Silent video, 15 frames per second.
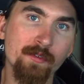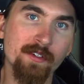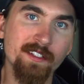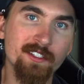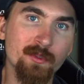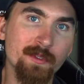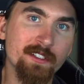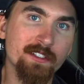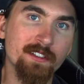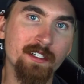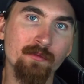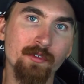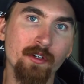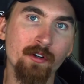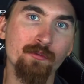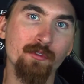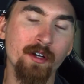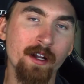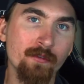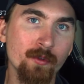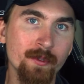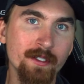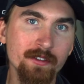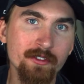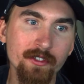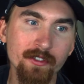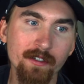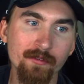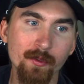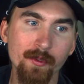these switches definitely aren't for everyone, so you
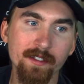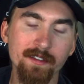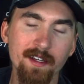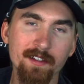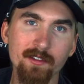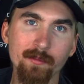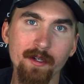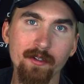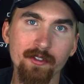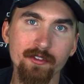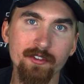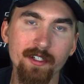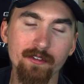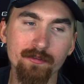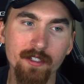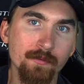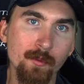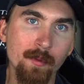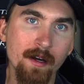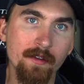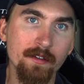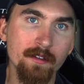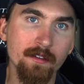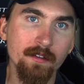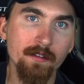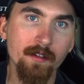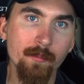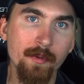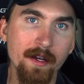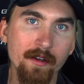definitely want to test them out yourself. If you buy the
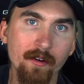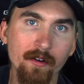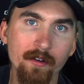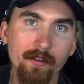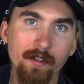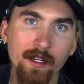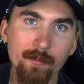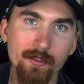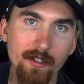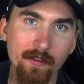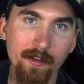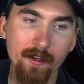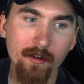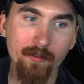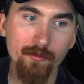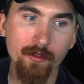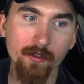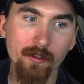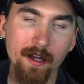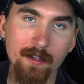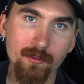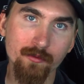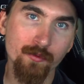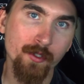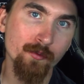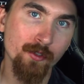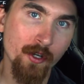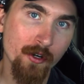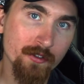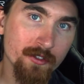numpad on Amazon, they offer hassle-free
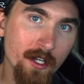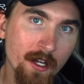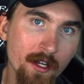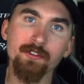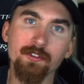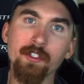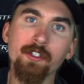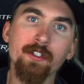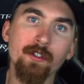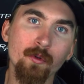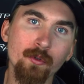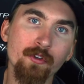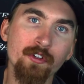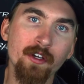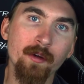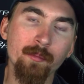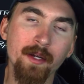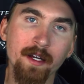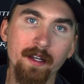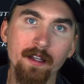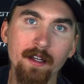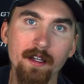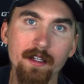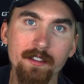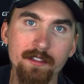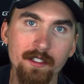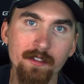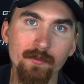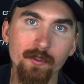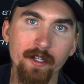returns, so you can order the numpad,
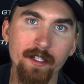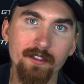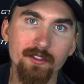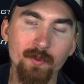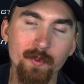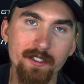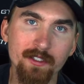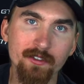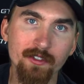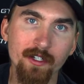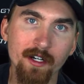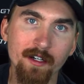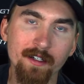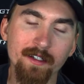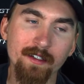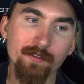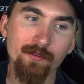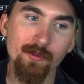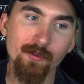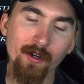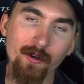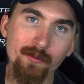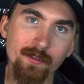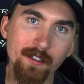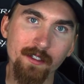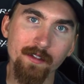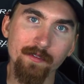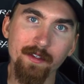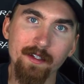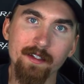see if you like the switches or not, and if you don't,
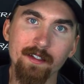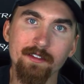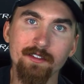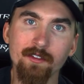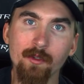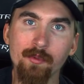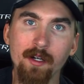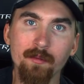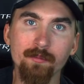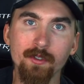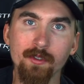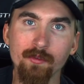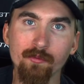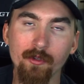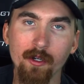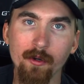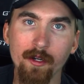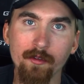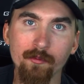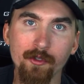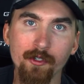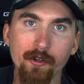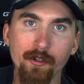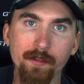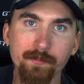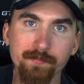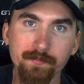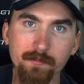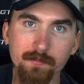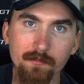then it's no problem, you can go ahead and return it.
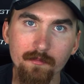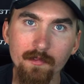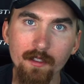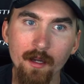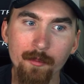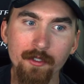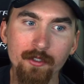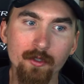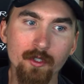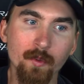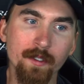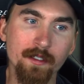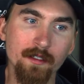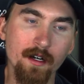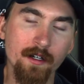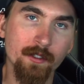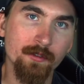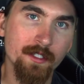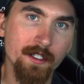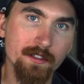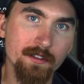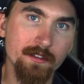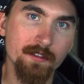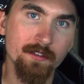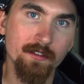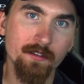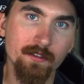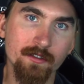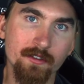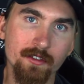I'm going to do a quick audio test
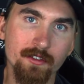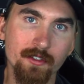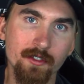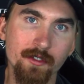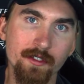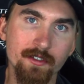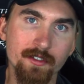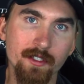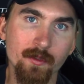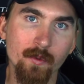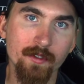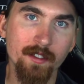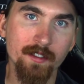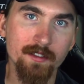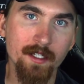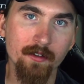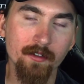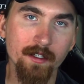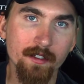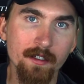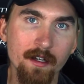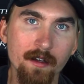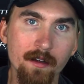just so you can see what they sound like